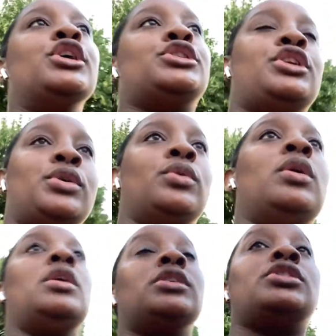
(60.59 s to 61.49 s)
to do.
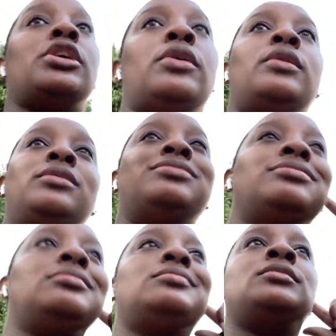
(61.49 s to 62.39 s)
So,
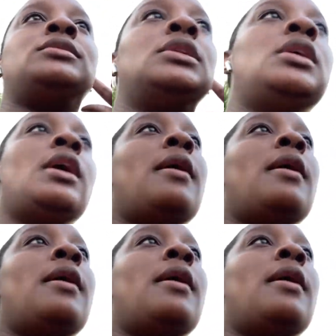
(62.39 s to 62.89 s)
hmm.